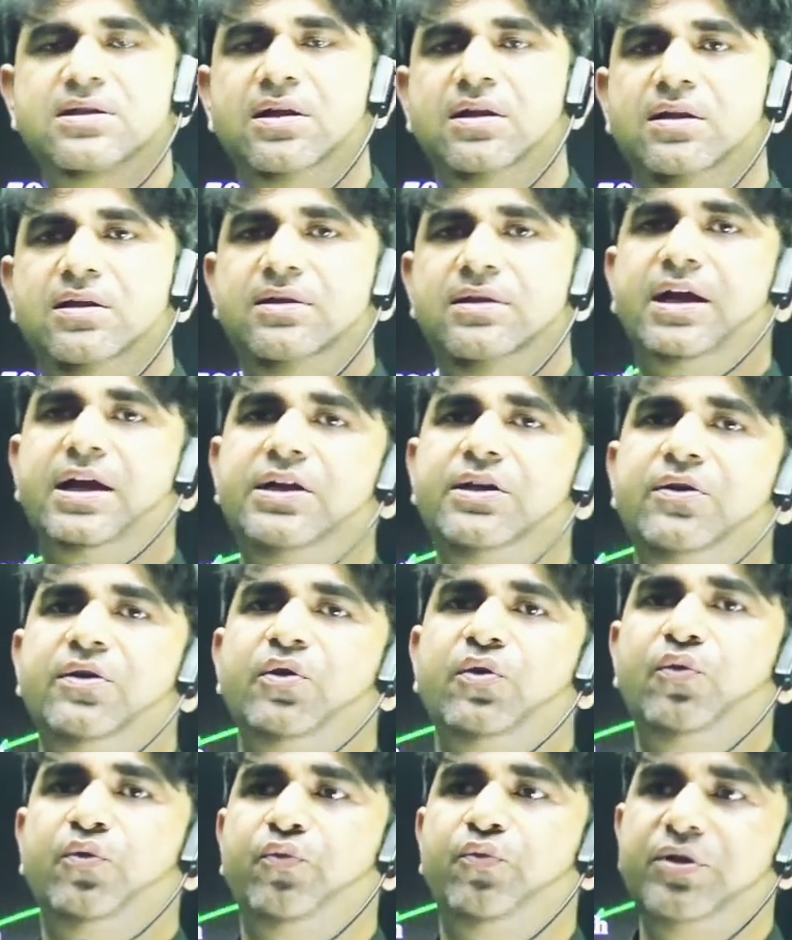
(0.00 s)
that
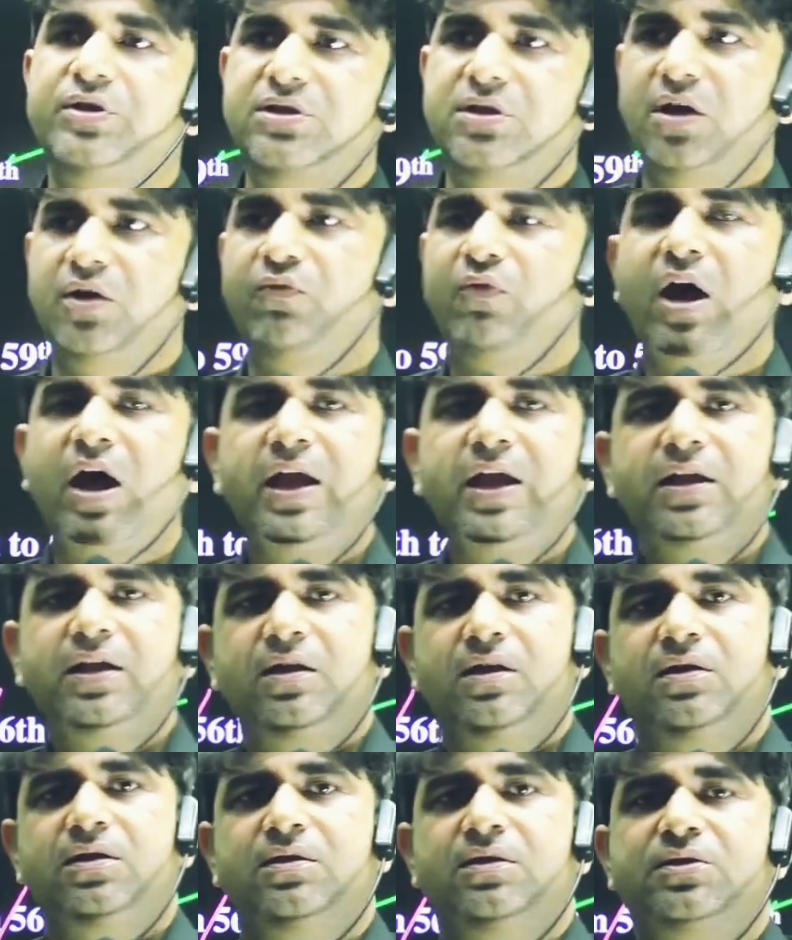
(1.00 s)
which why
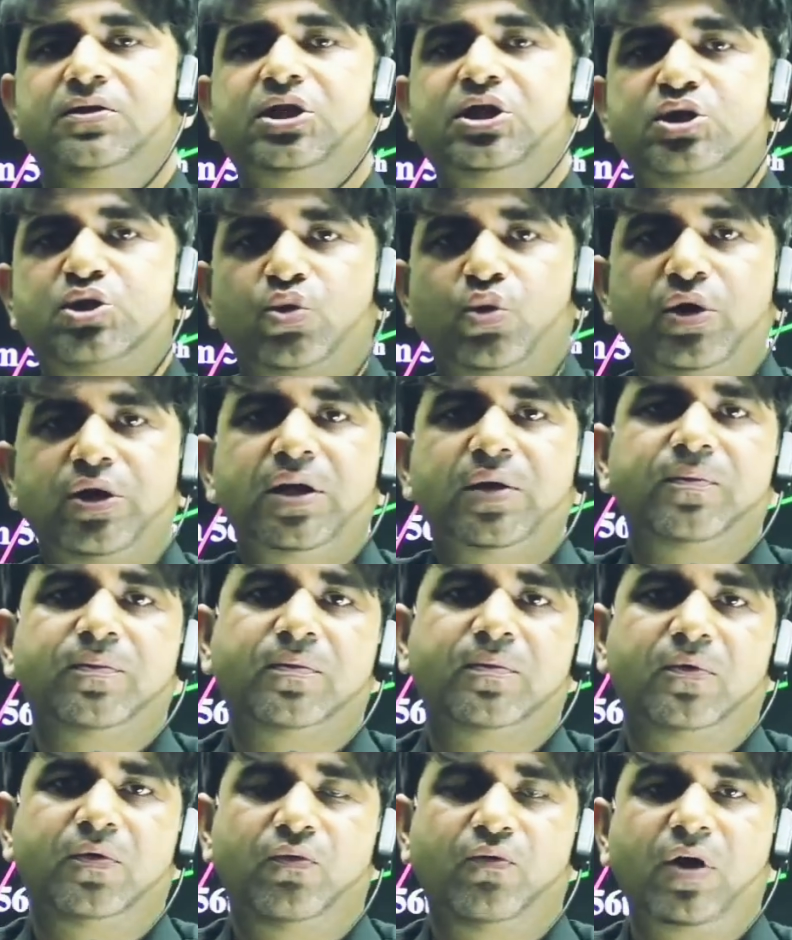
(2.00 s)
the sodium,
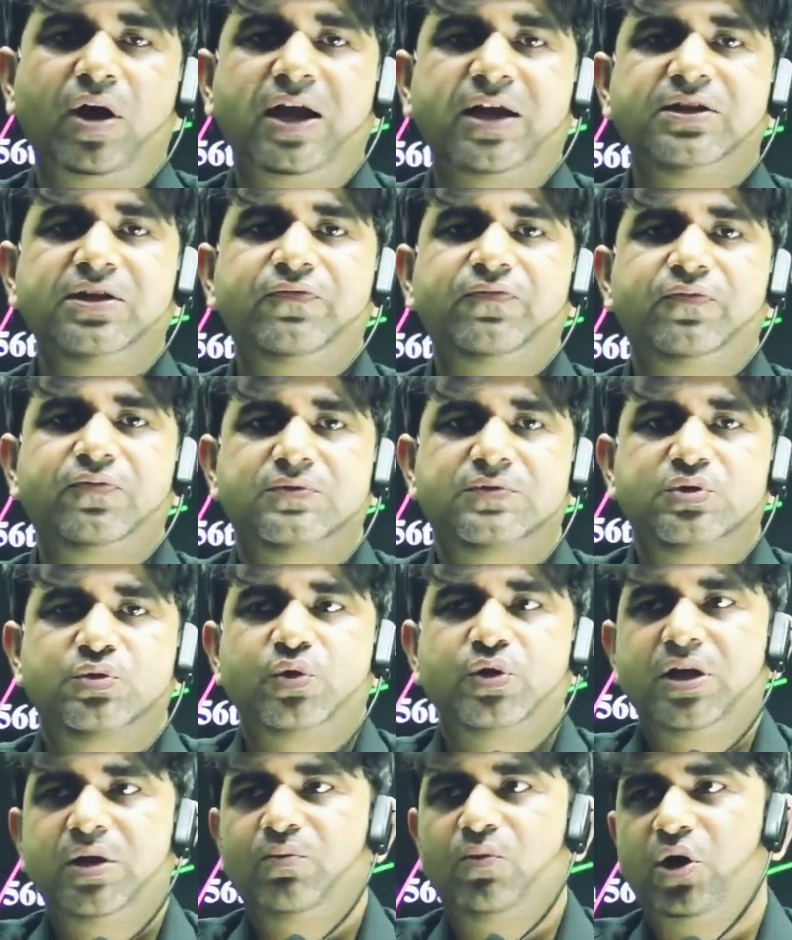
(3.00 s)

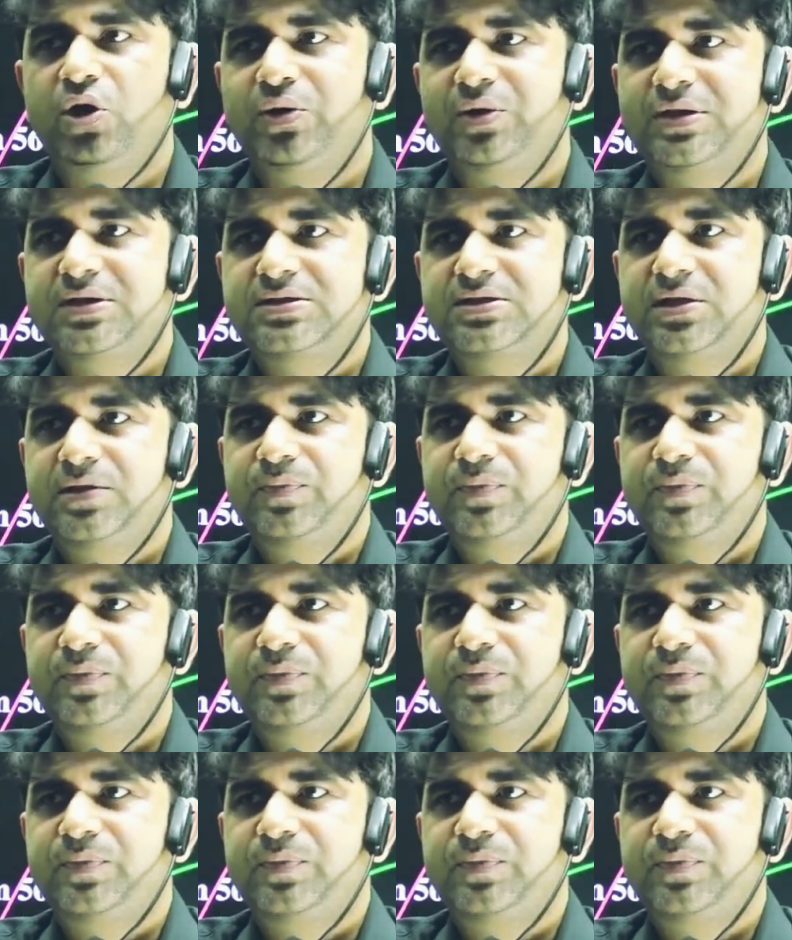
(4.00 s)
or you can say